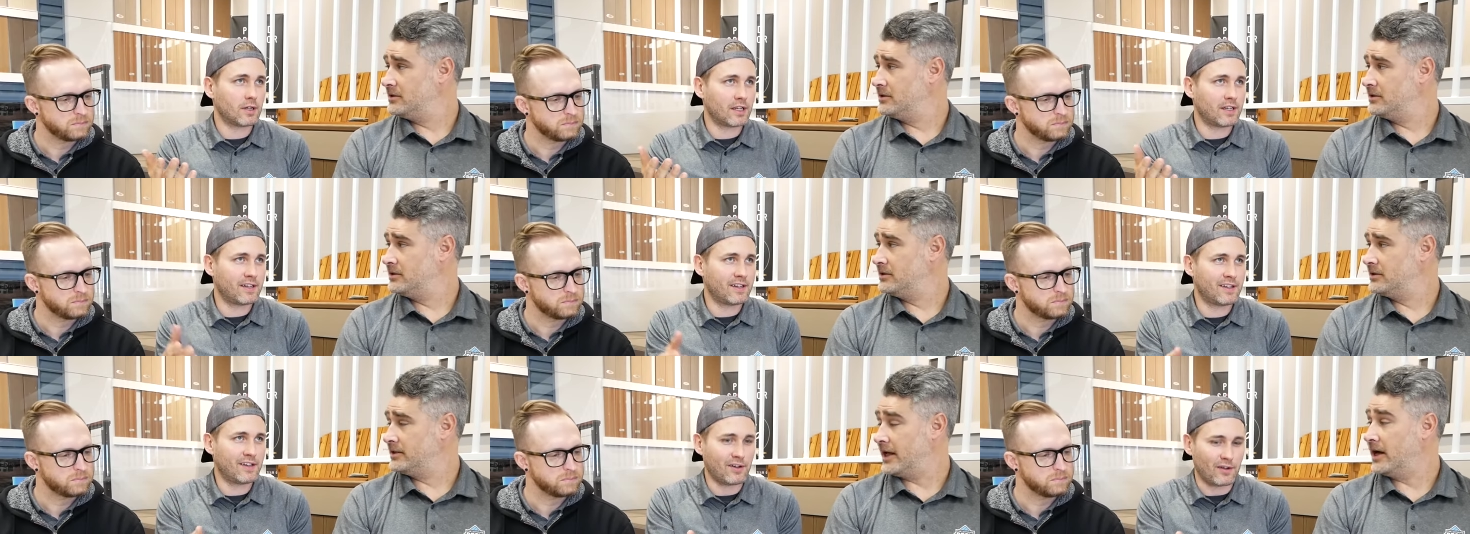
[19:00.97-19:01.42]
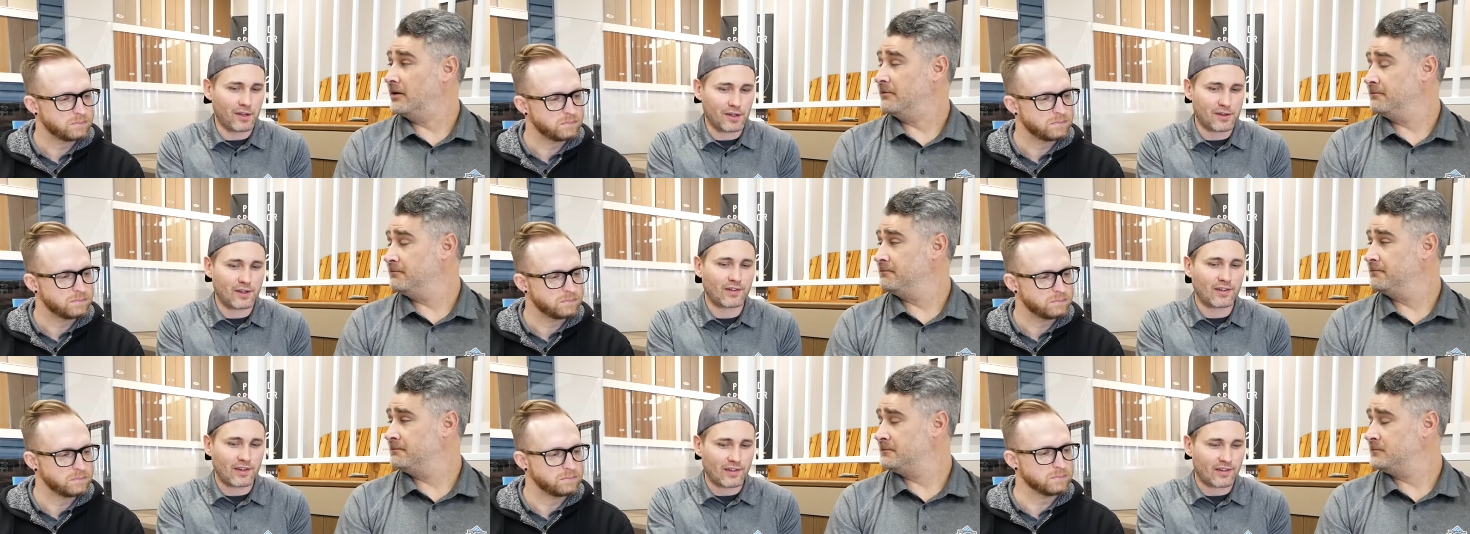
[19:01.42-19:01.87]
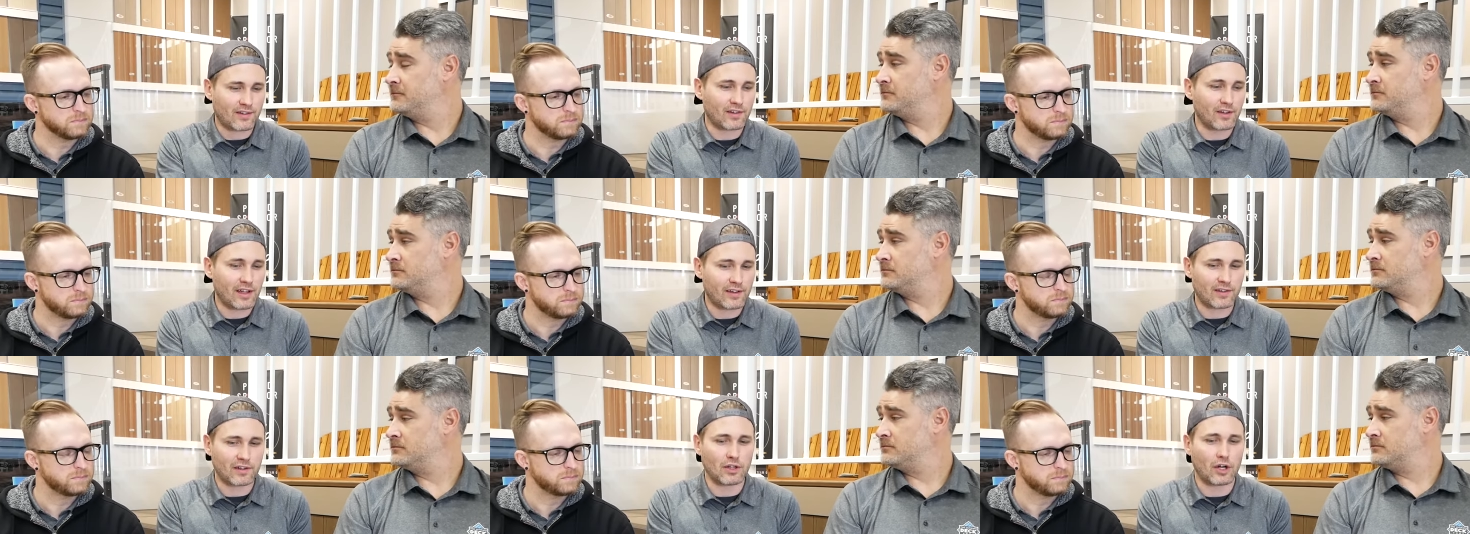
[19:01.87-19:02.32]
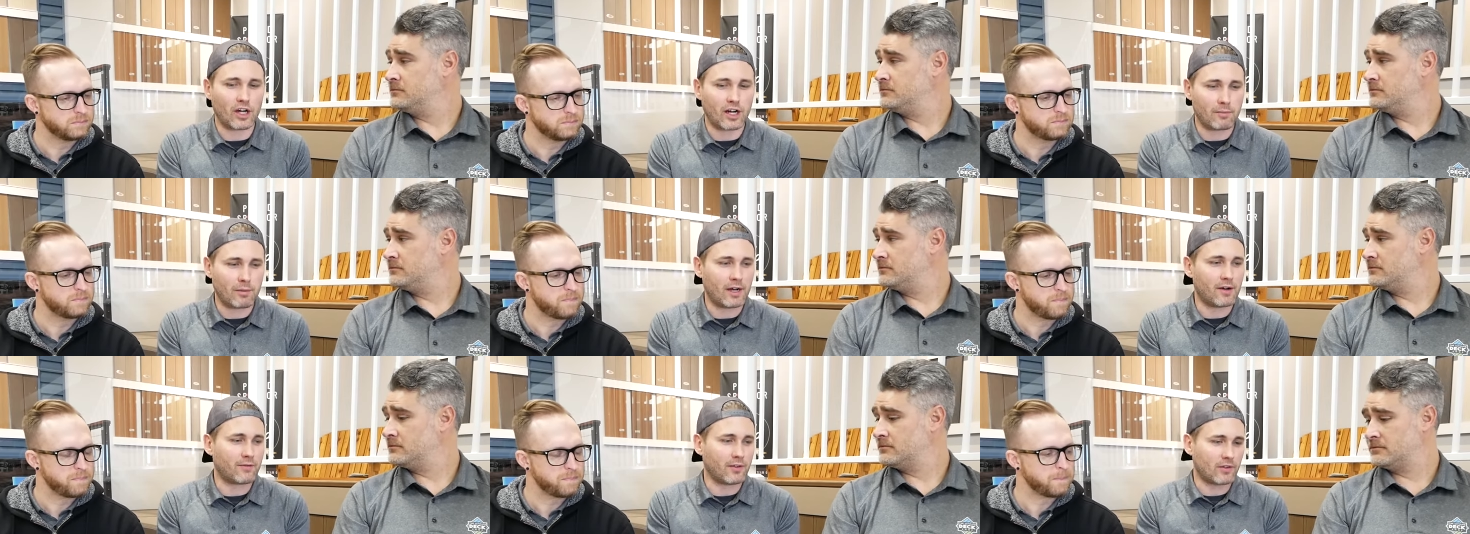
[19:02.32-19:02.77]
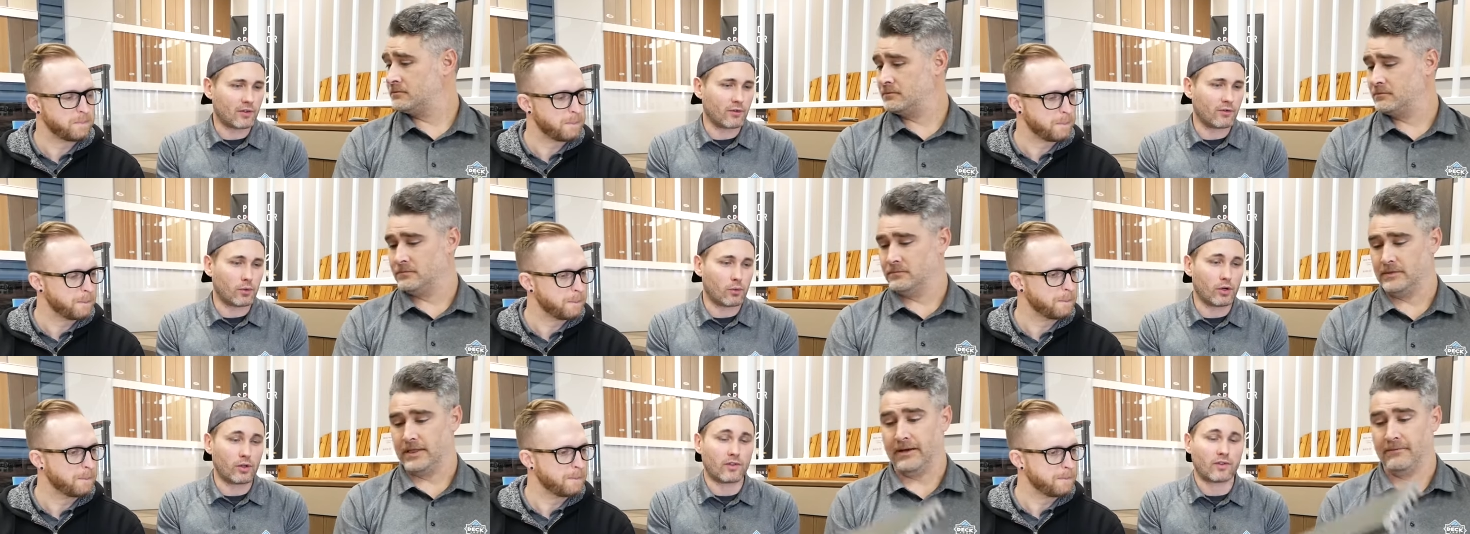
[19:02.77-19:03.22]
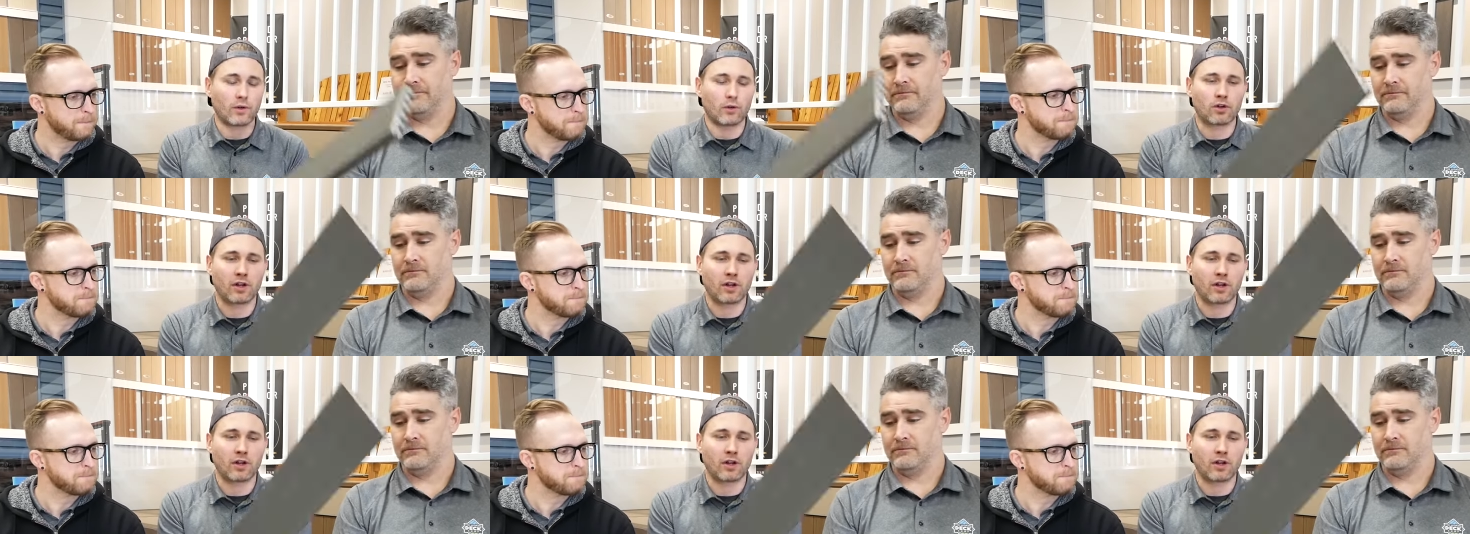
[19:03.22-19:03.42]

Speaker 1: but you know, like this still has a lot of benefits over wood. Yeah. So